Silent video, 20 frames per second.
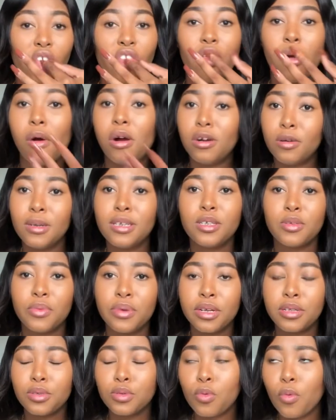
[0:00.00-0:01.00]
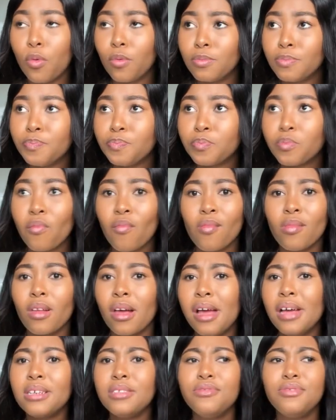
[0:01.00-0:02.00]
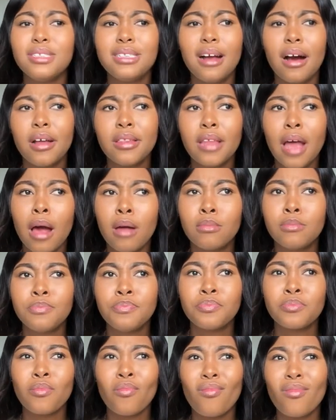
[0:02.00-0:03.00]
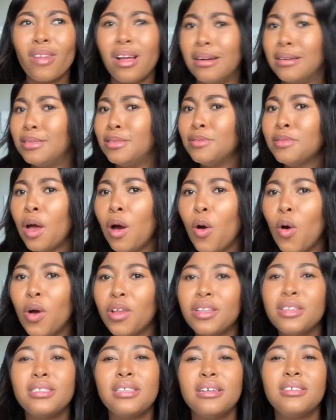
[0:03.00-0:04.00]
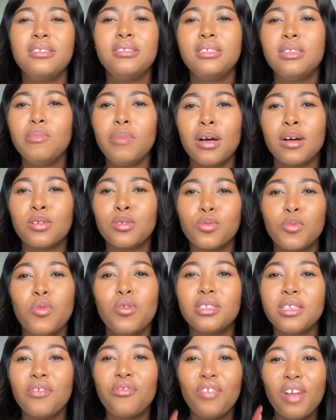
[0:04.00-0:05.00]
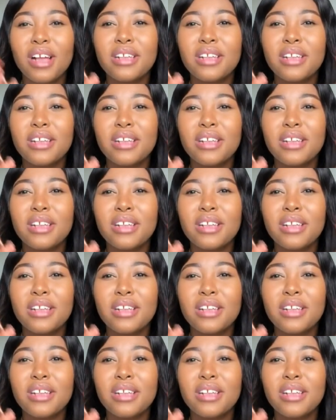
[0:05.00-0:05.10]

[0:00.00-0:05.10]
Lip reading: It was a weird school. Hey, if you like that, like, oh, it doesn't seem like a school. It's a flag.